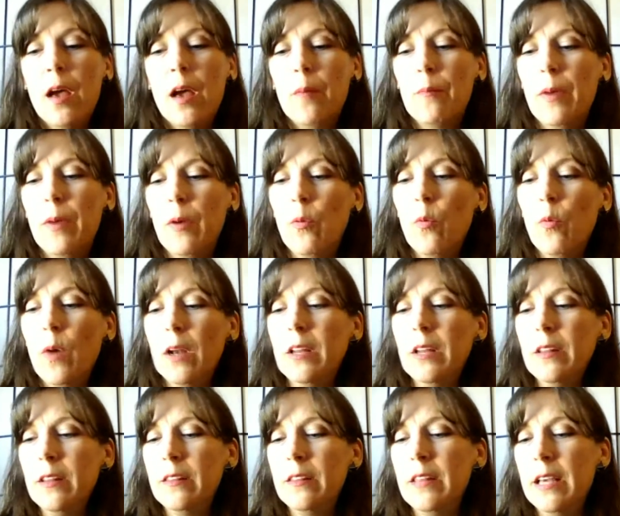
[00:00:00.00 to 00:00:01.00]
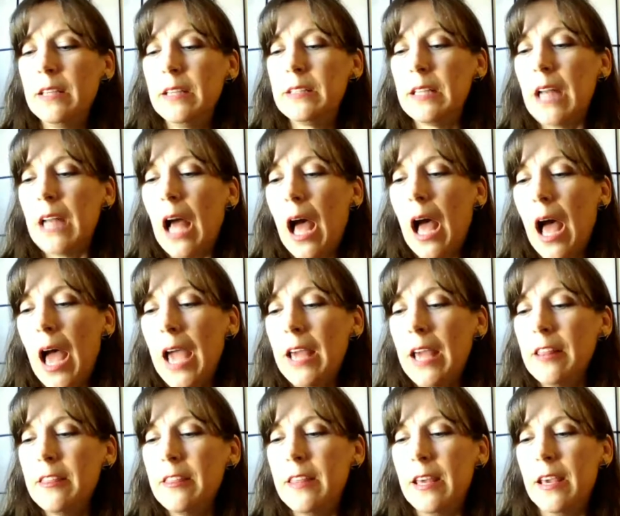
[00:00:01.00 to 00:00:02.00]
But one of the things that
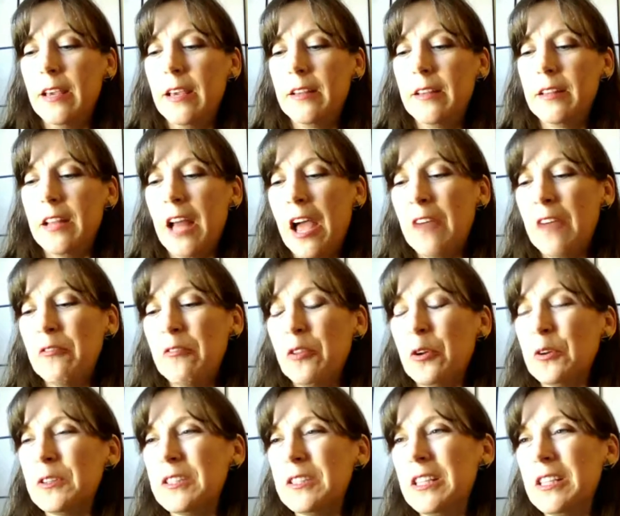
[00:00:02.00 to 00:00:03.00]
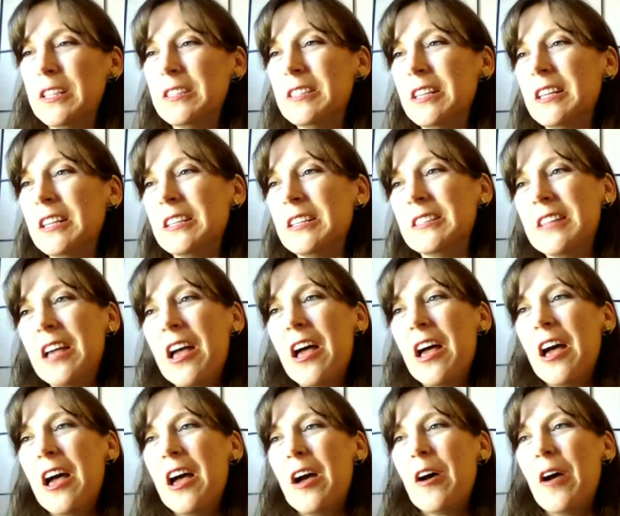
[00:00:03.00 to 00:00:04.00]
I think that I've learned since then is
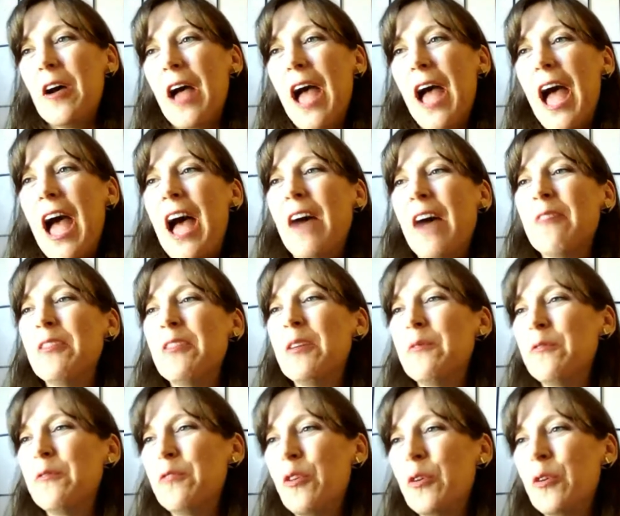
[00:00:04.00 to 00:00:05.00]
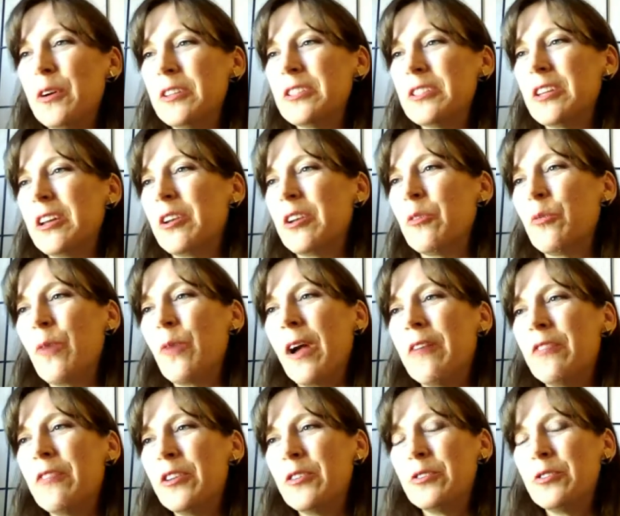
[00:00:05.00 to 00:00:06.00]
have them focus on a
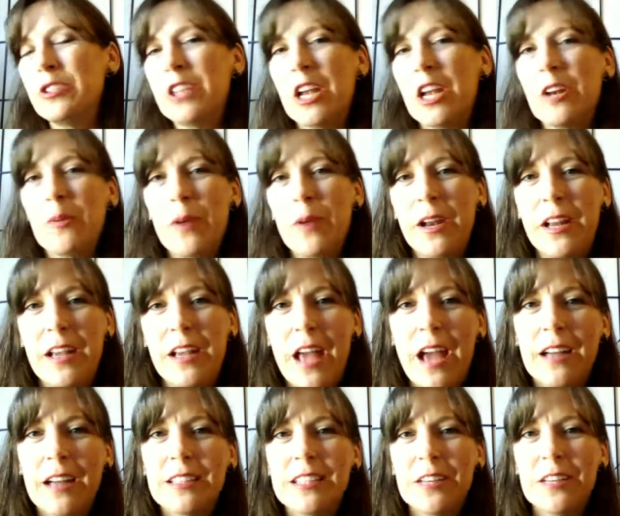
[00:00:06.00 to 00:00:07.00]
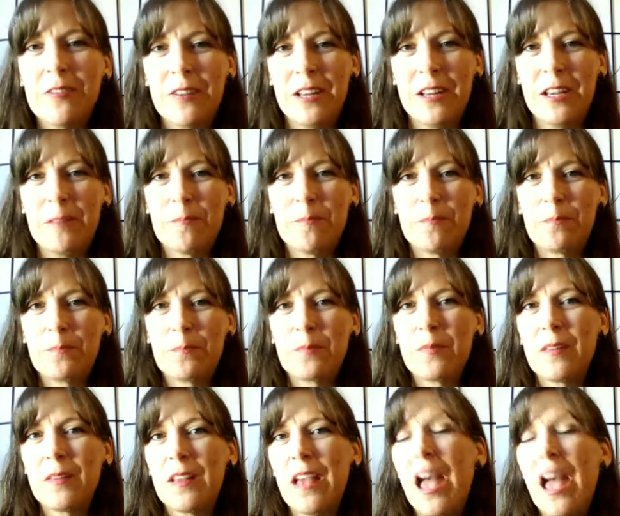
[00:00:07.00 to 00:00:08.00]
revenue-generating activity.
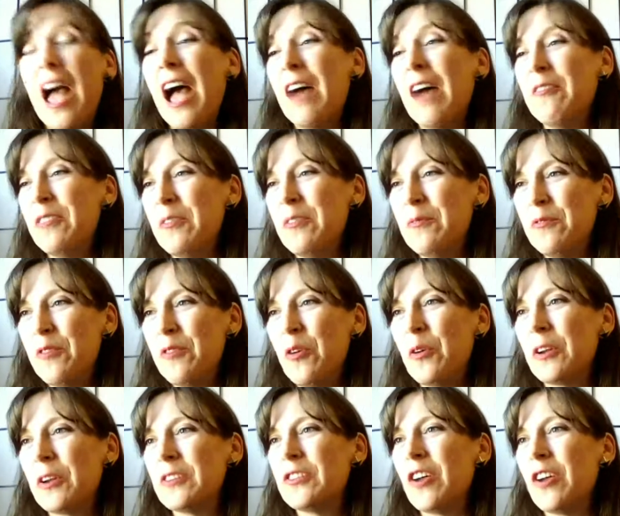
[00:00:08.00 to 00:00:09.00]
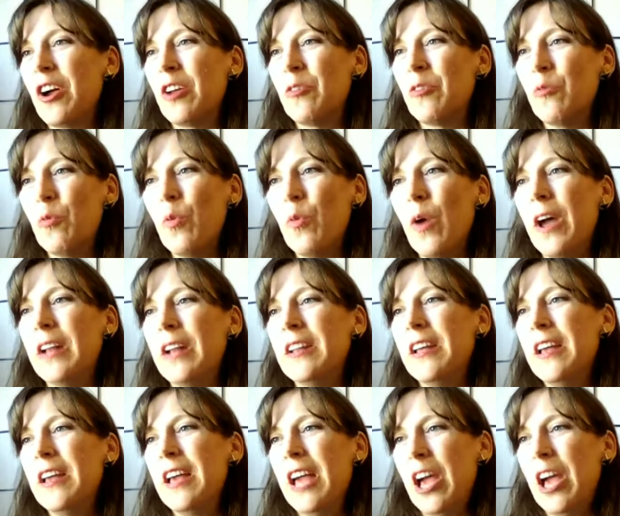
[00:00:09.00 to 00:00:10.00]
Have them focus on
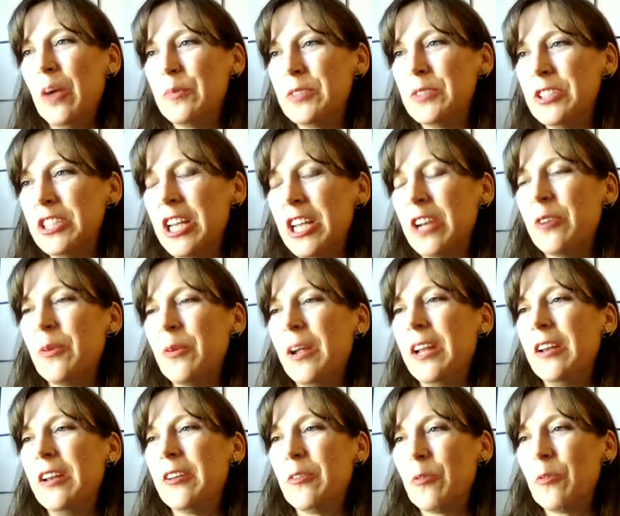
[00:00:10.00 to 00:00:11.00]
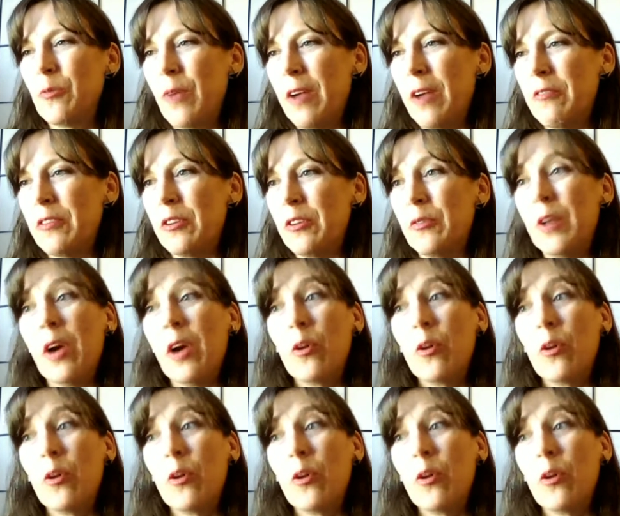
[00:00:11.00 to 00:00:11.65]
what helps generate revenue.